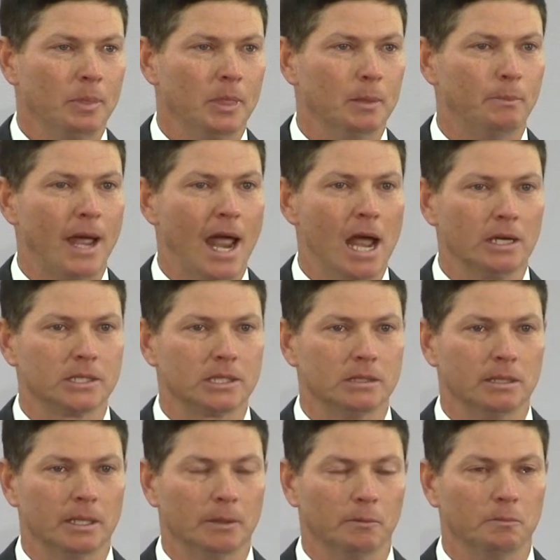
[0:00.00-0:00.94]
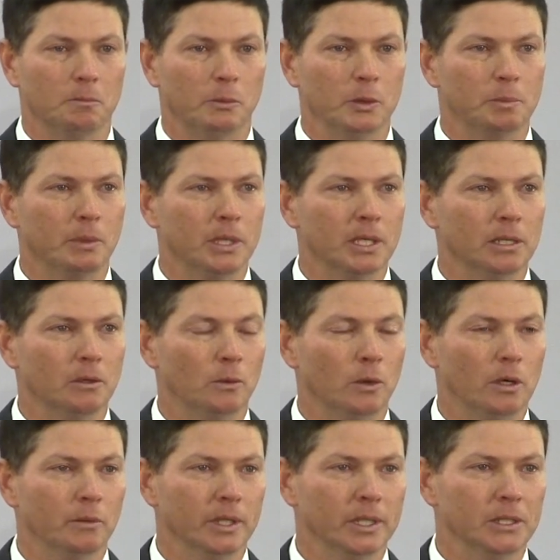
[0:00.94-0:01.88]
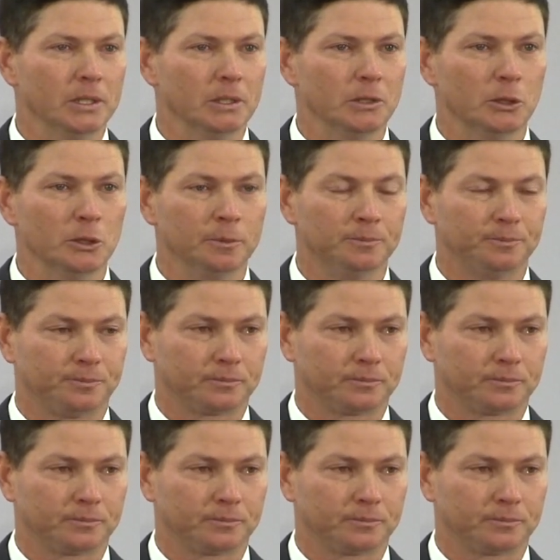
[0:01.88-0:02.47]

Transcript: the passion that we put into what we do,